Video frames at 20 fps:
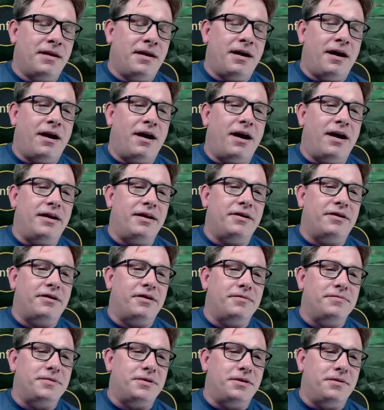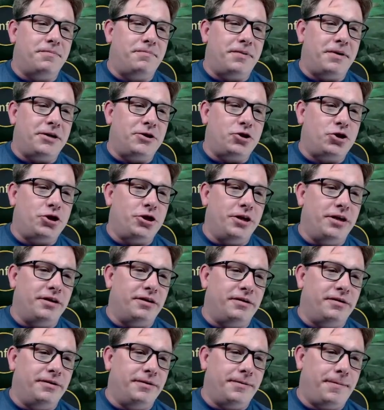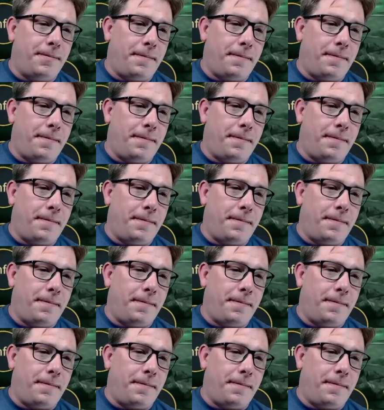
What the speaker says: All right, here comes the big shield.